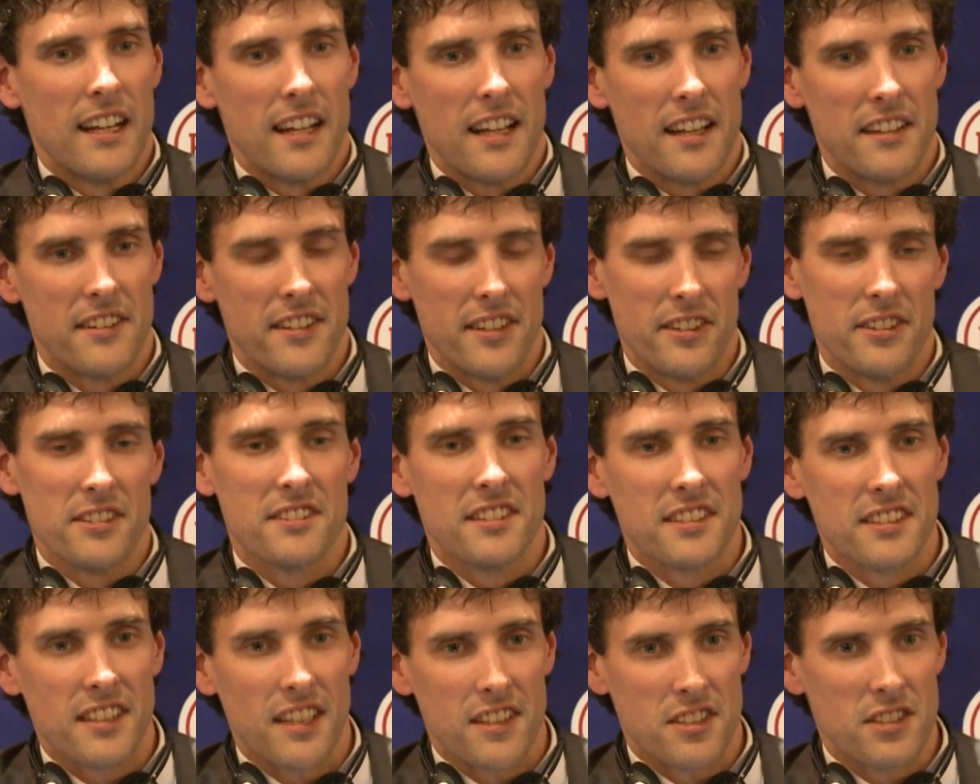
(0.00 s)
there is
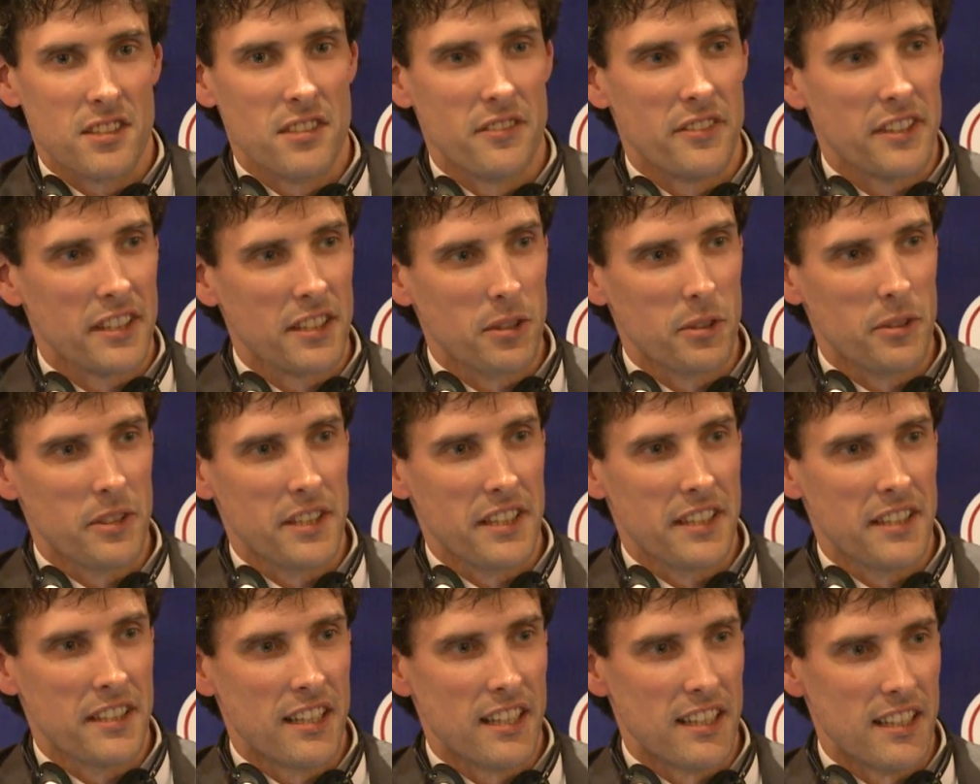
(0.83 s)
discussion of
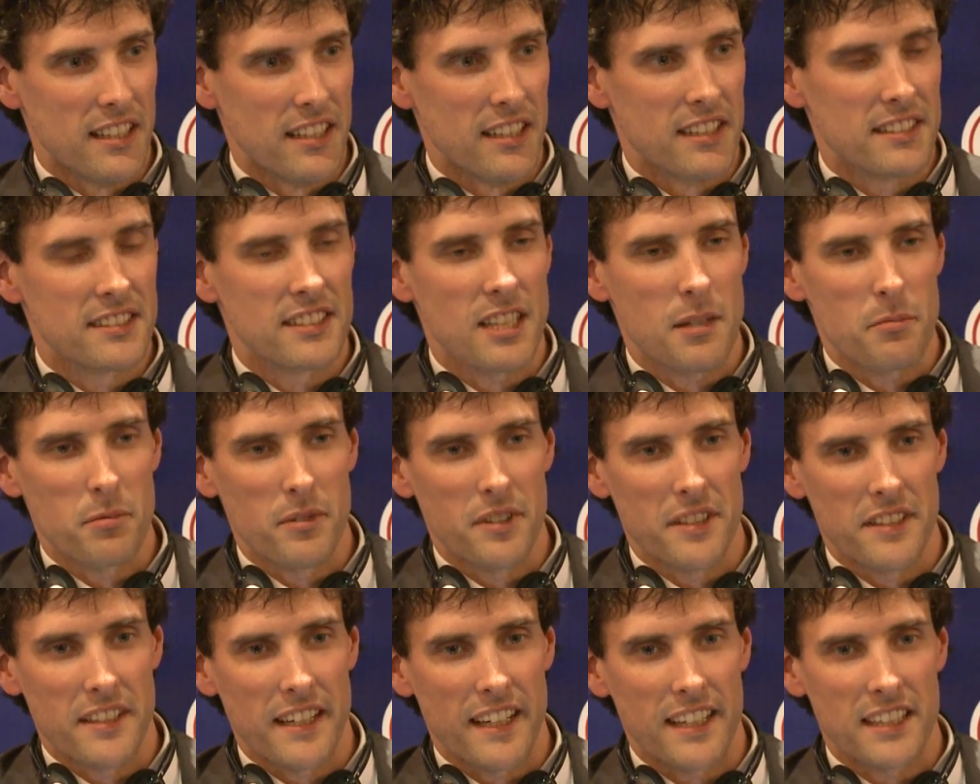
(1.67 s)
including a
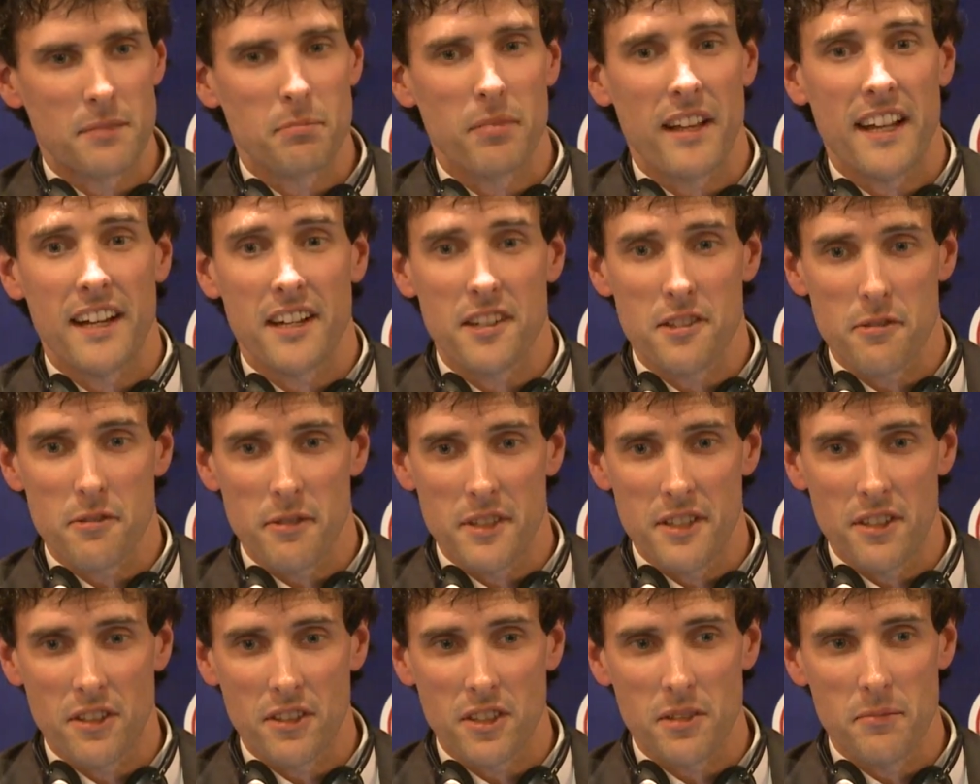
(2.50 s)
separate explanatory
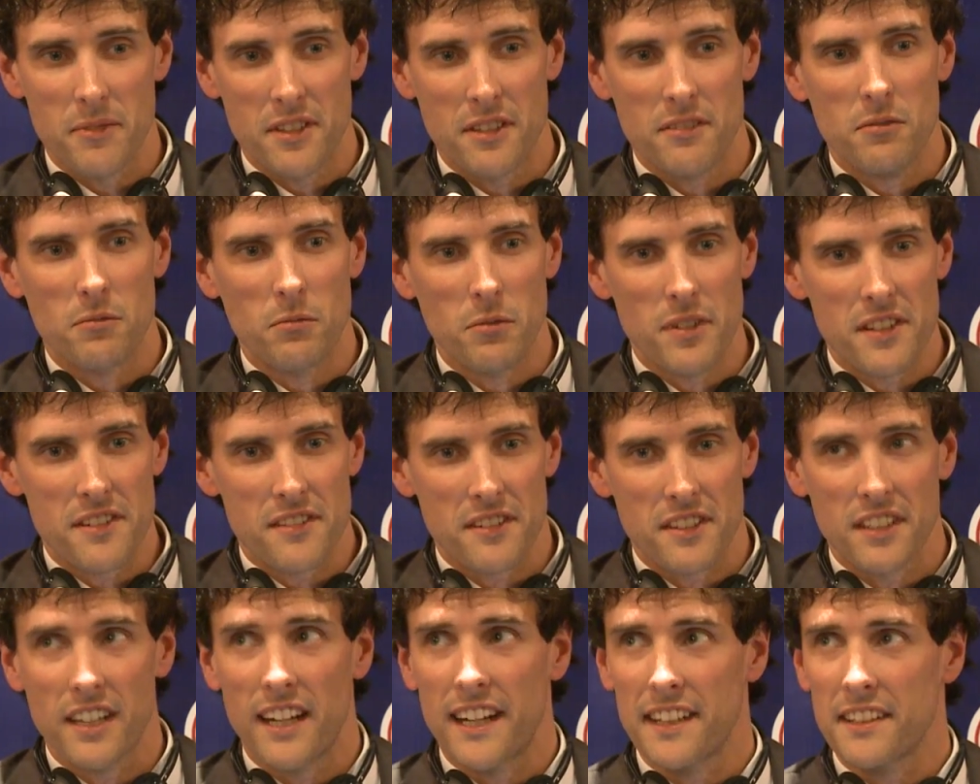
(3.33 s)
document with
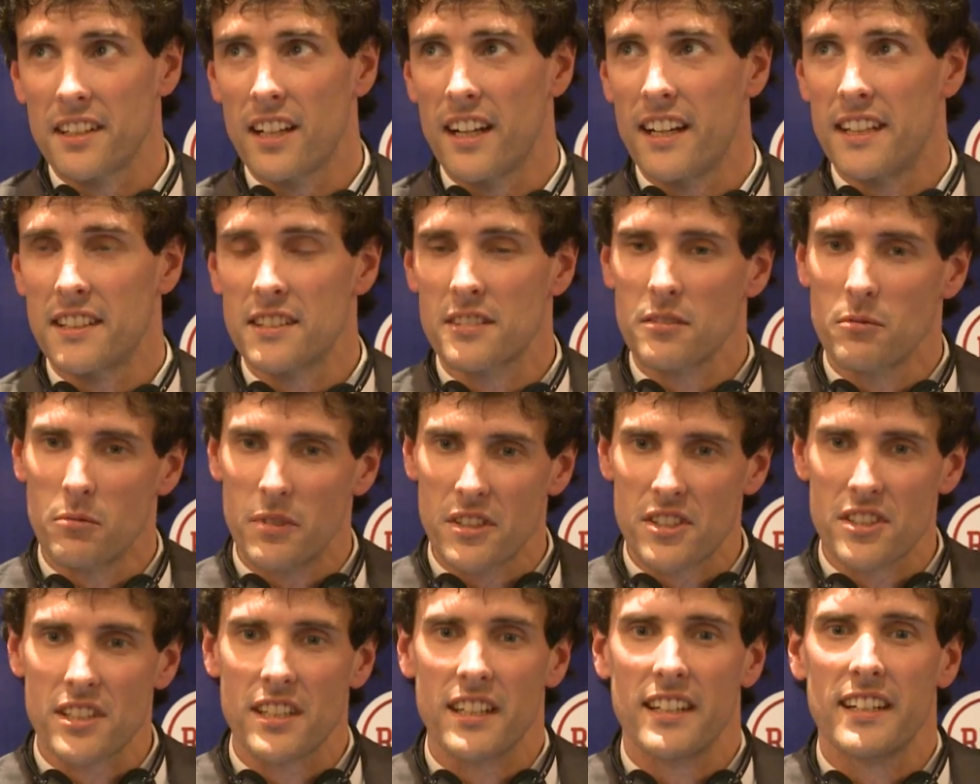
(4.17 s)
guidelines,
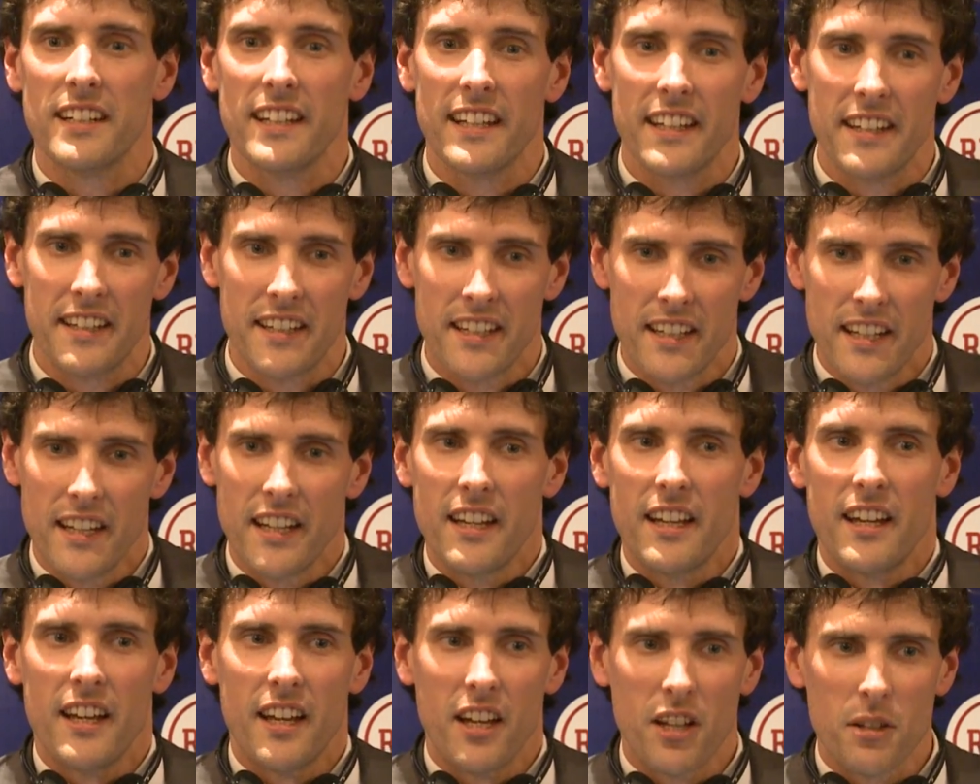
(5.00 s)
which can again
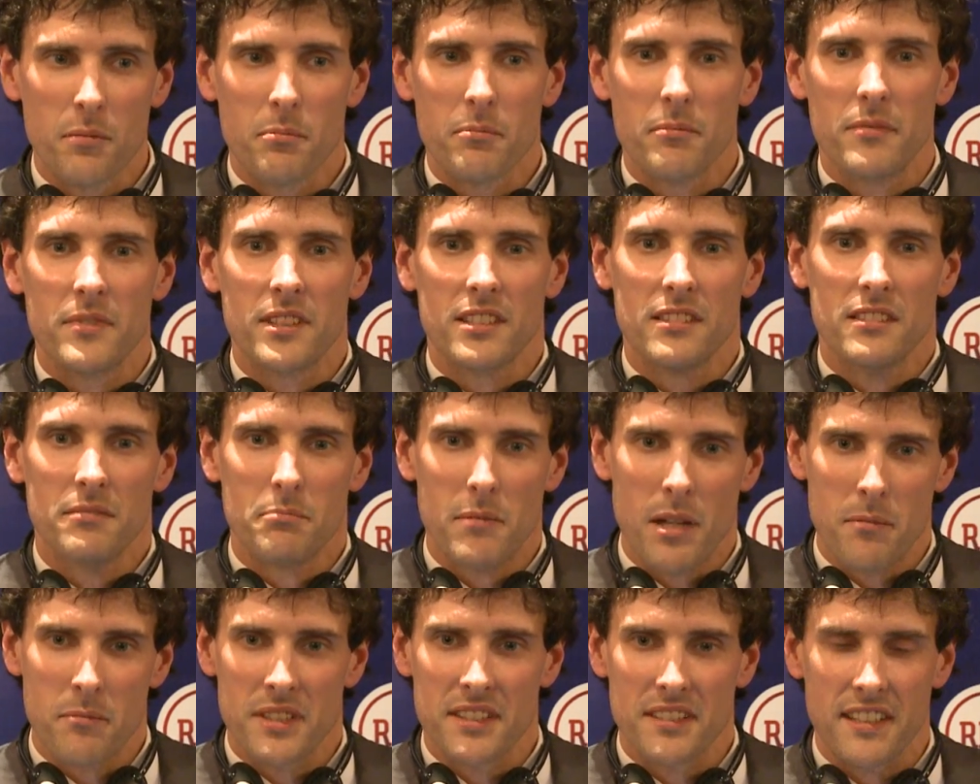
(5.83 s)
help
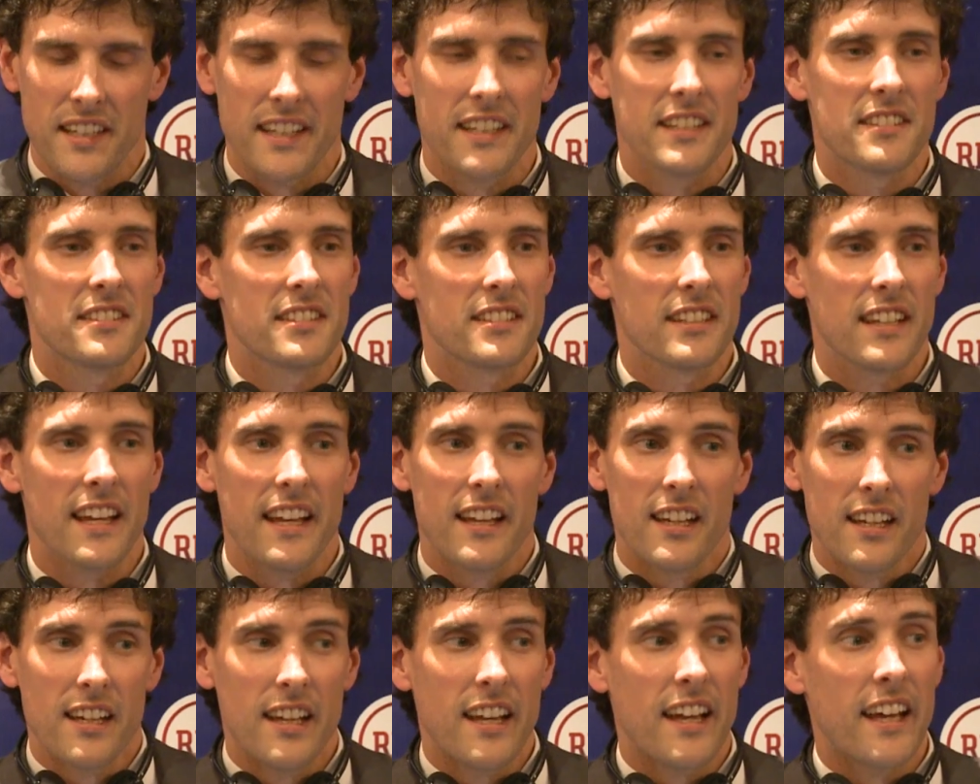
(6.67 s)
member states,
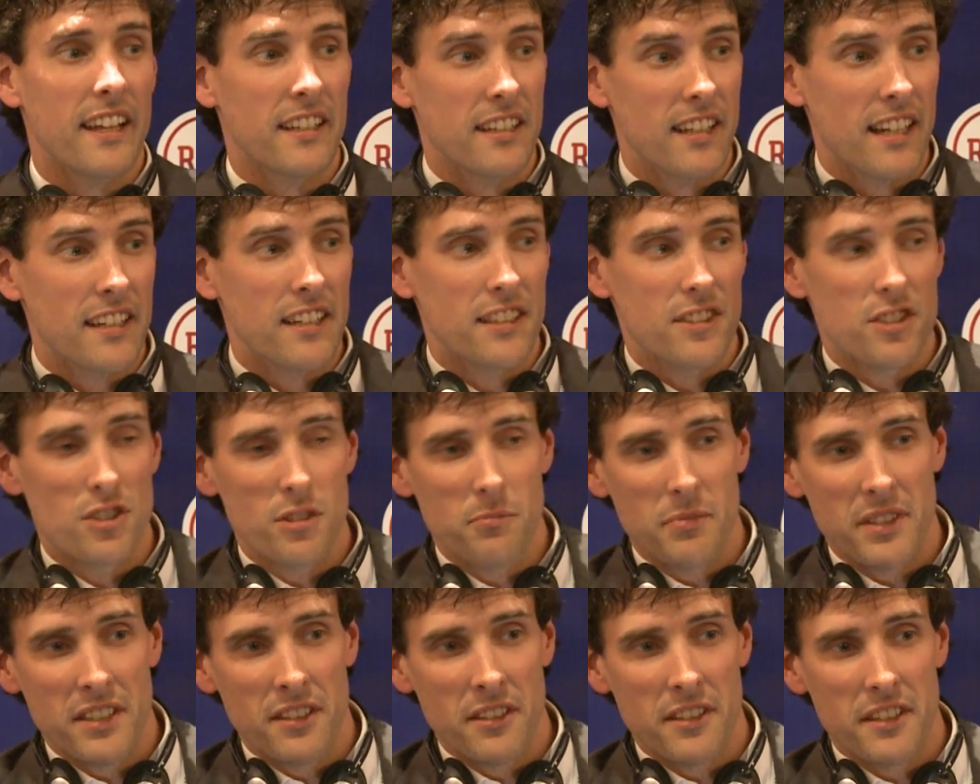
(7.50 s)
and it should
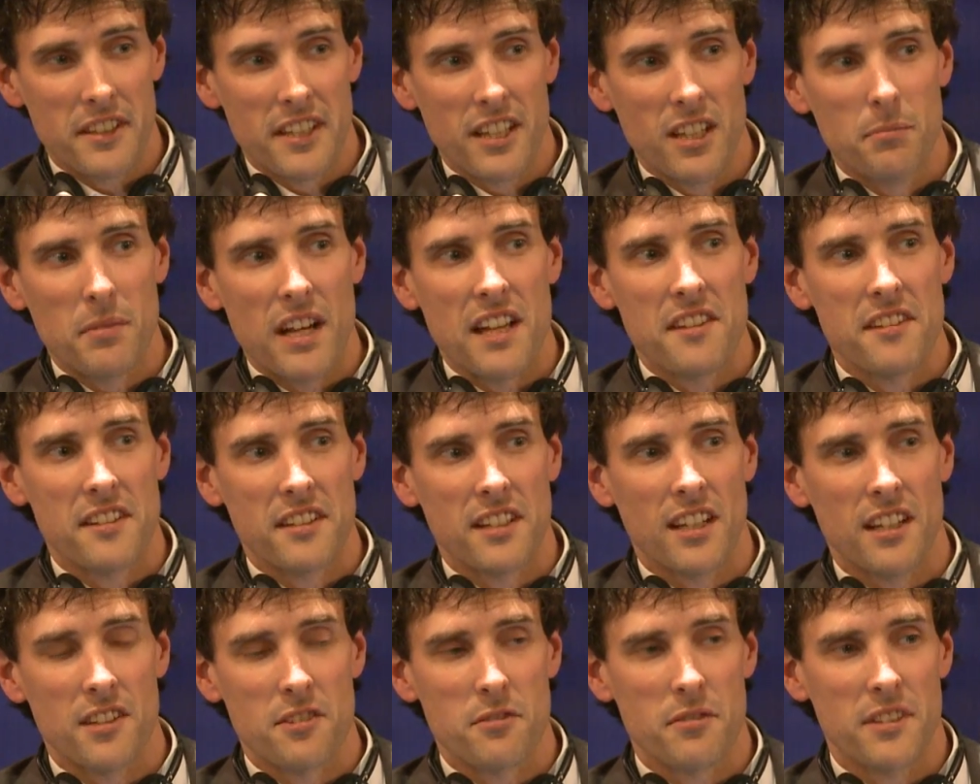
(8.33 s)
be noted, help other
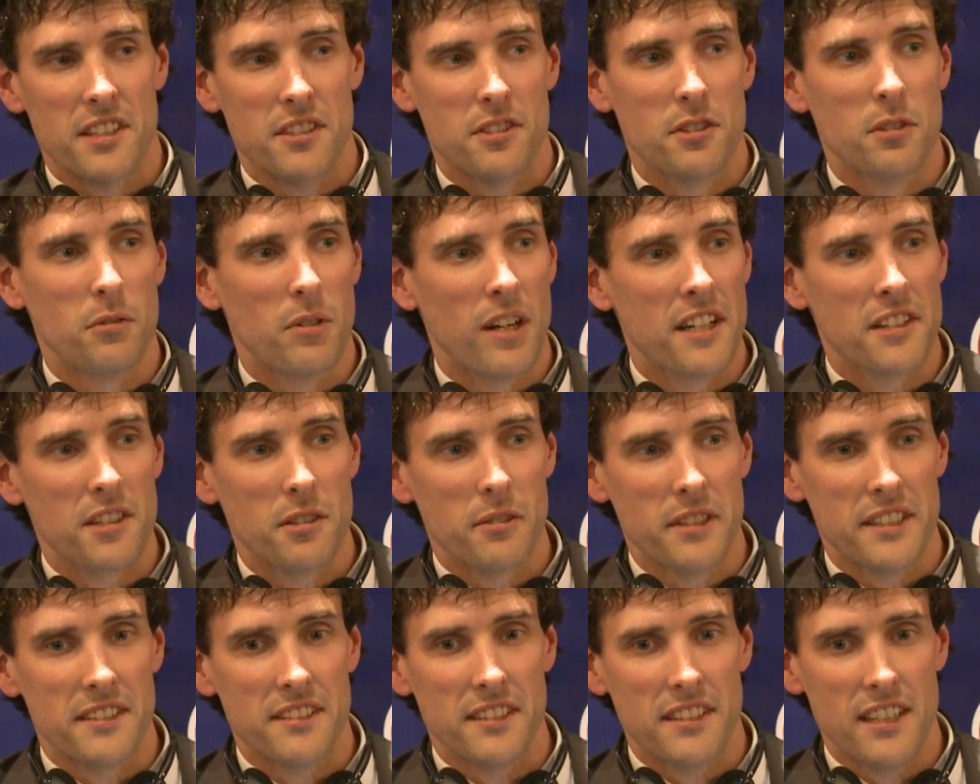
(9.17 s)
countries who aren't
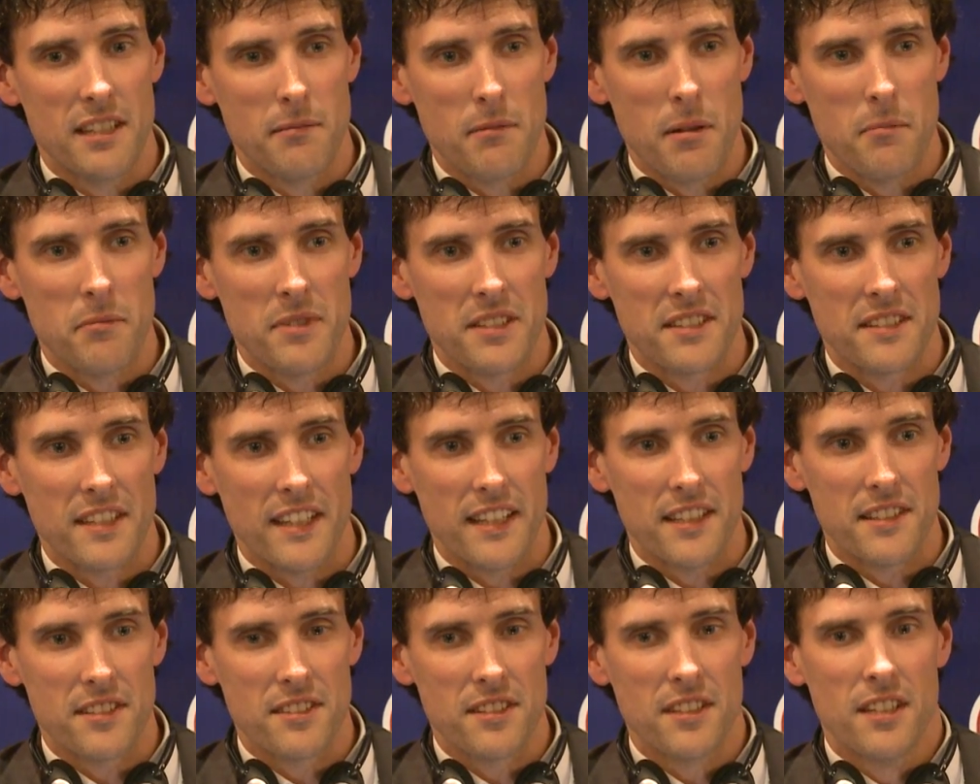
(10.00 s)
OECD member
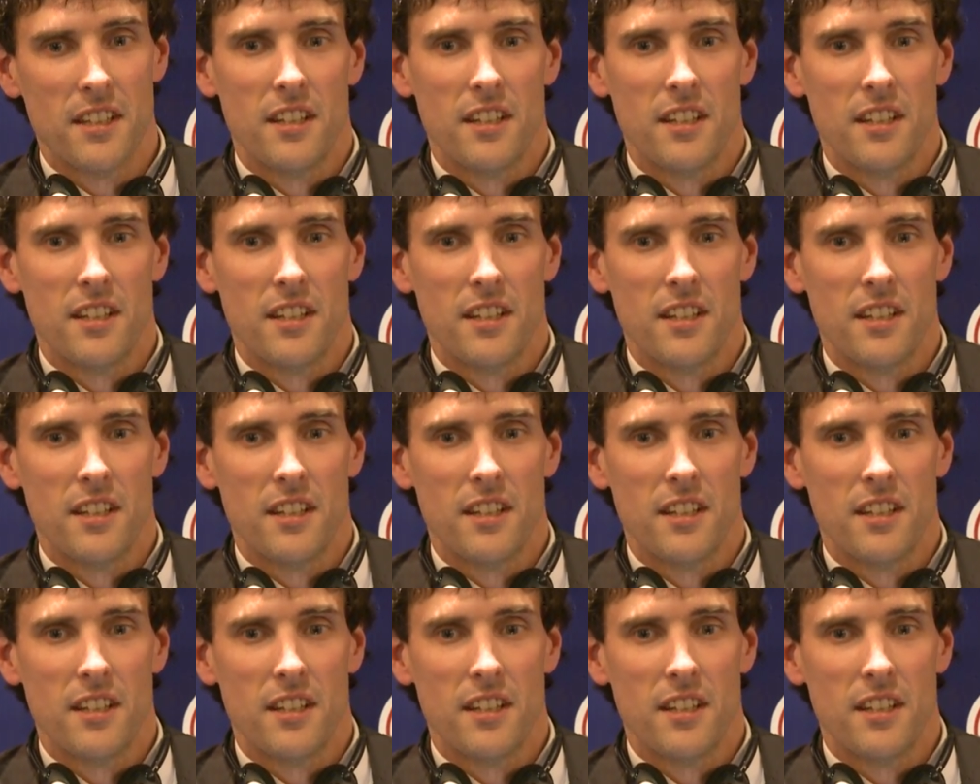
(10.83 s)
states,